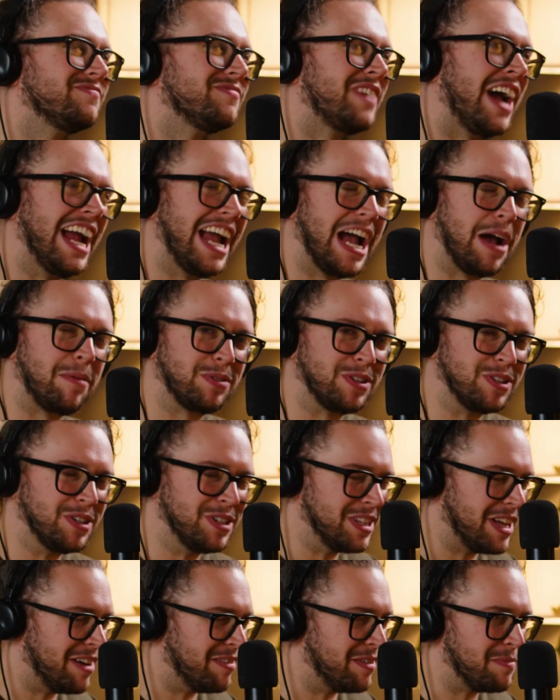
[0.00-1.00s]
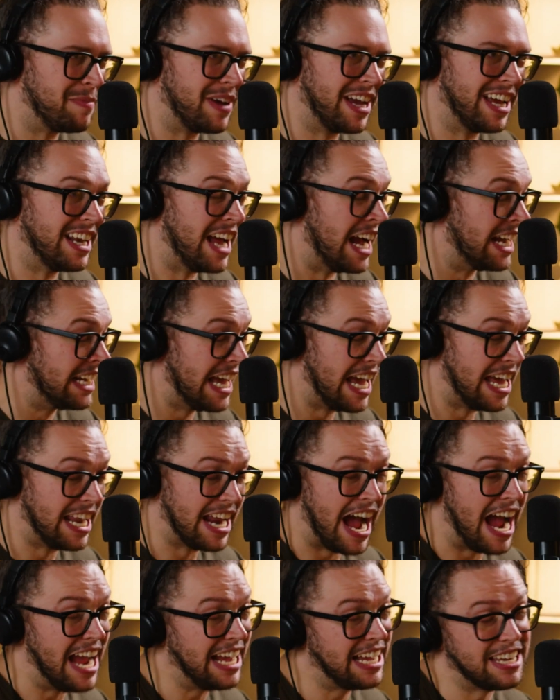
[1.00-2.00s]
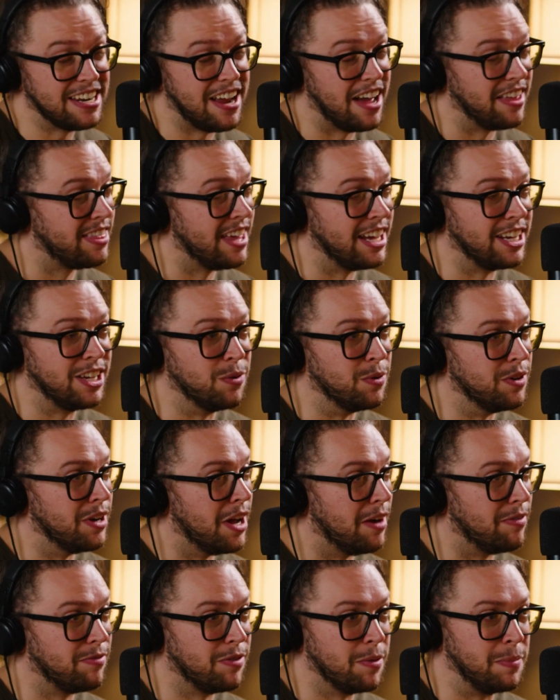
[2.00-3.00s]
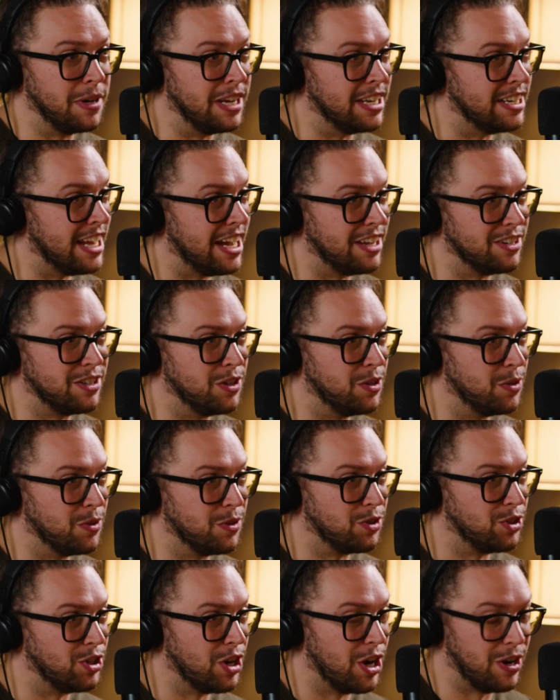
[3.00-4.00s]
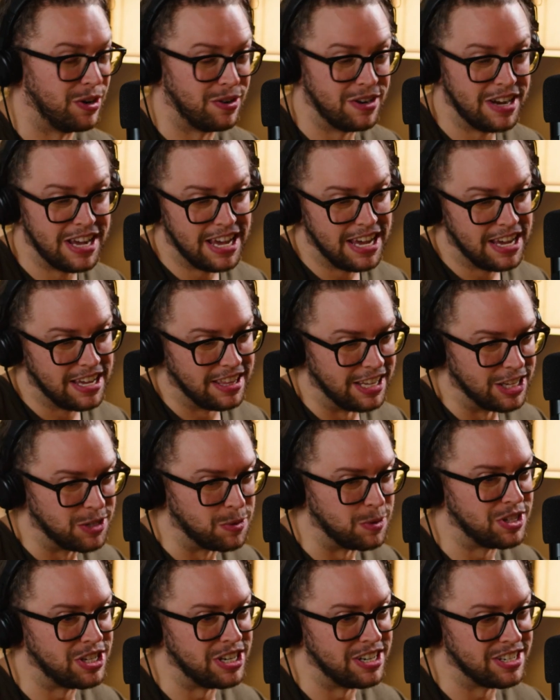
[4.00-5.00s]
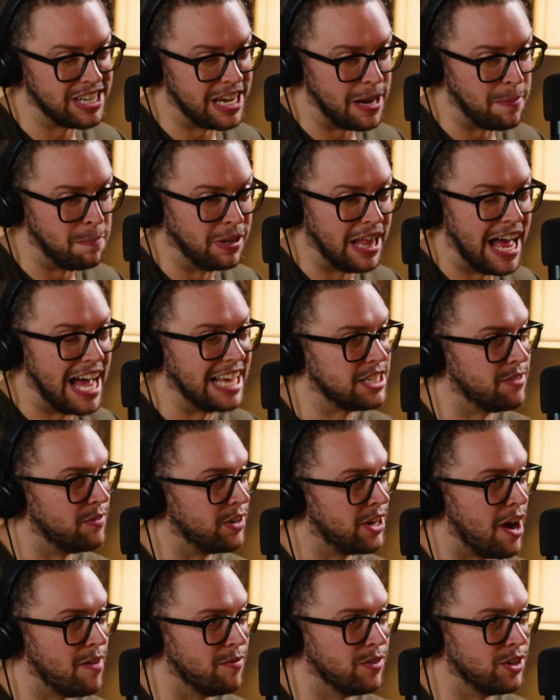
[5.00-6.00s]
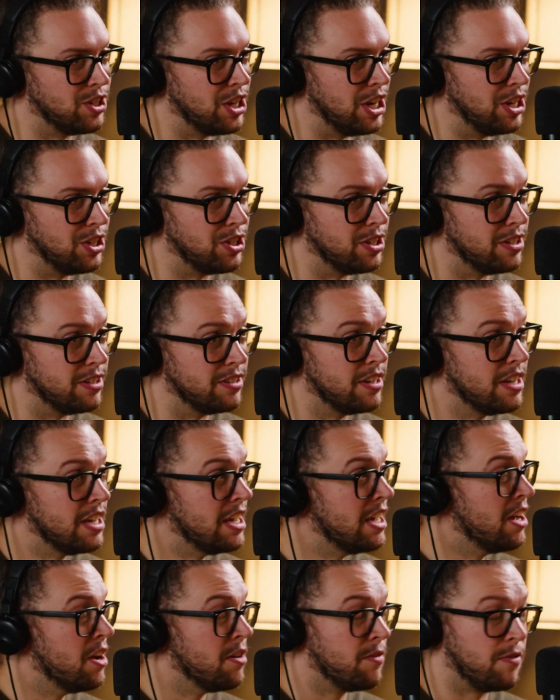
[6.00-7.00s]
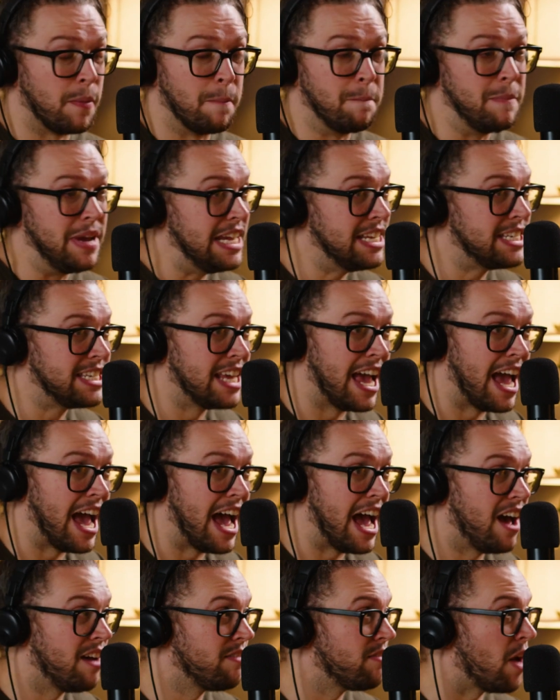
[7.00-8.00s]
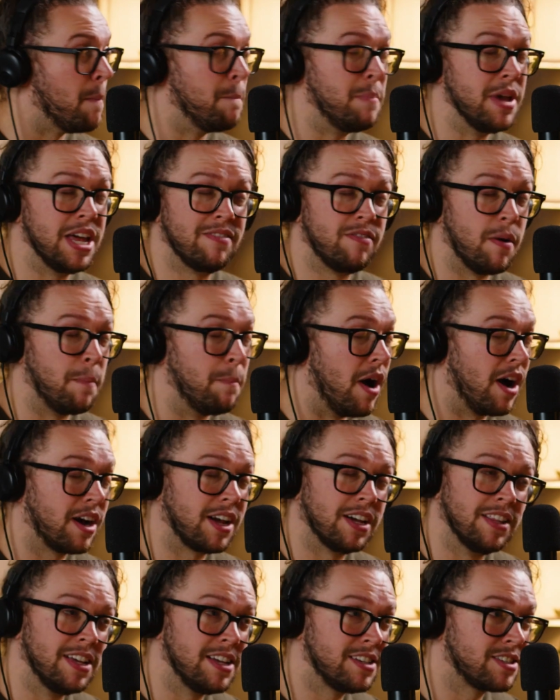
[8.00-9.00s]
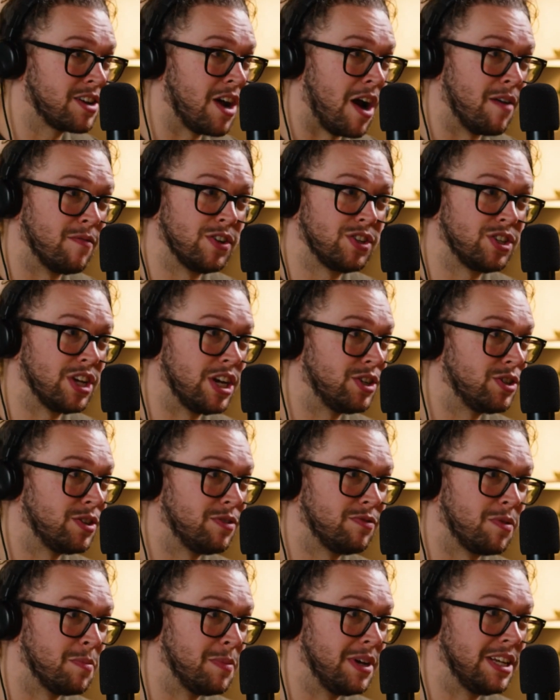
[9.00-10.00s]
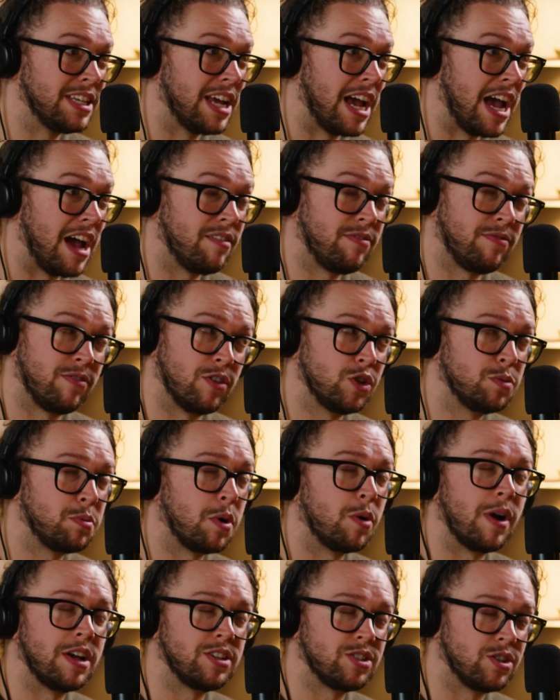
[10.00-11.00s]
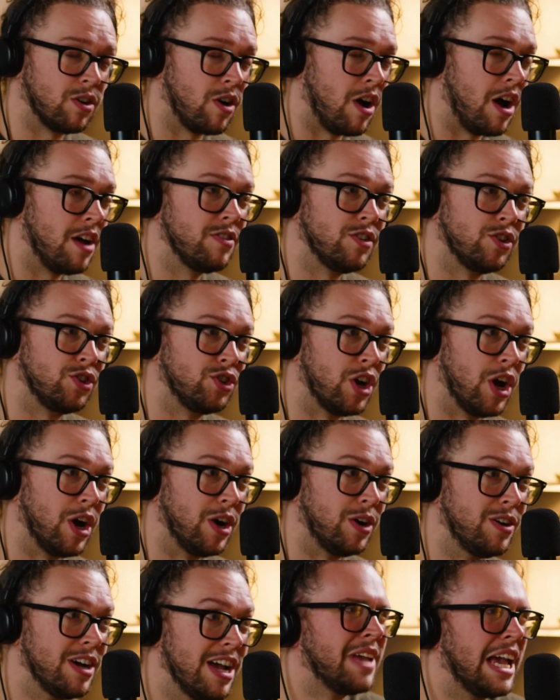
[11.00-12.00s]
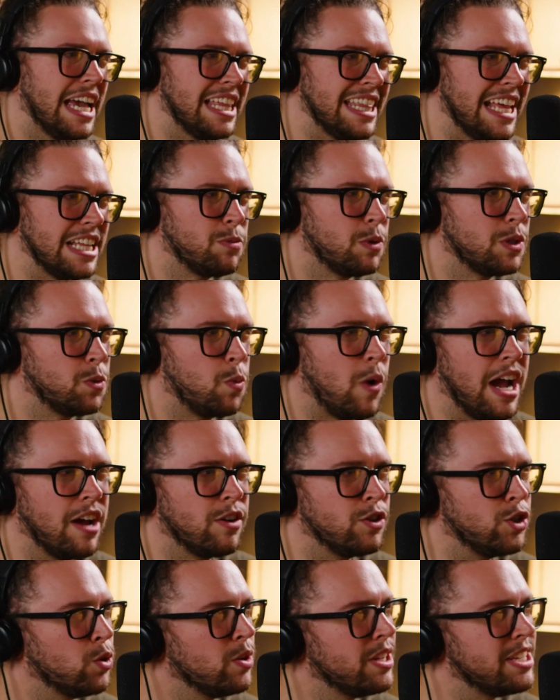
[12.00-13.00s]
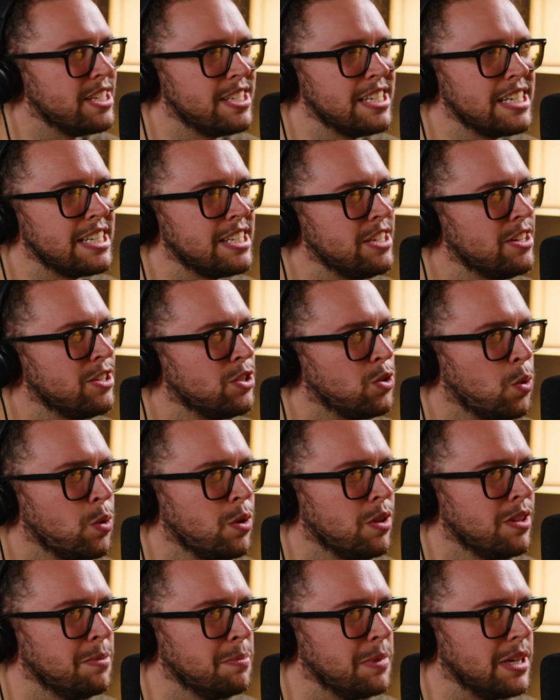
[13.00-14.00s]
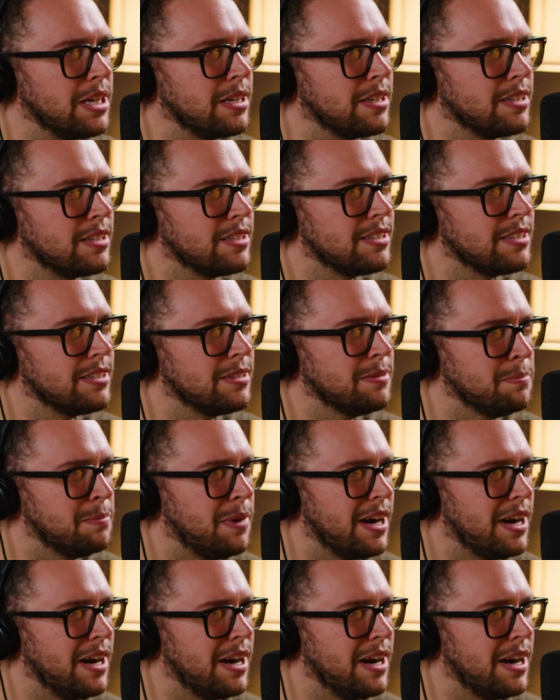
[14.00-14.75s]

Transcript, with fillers: I absolutely love it, man. Again, I cannot thank you enough for being down to do the show. This was seriously a blast of a conversation for me to have a bit of a bucket list conversation for me to have first pro wrestler on the show. Heck yeah. And that's what's wild. You're only 6 years older than me. Yeah.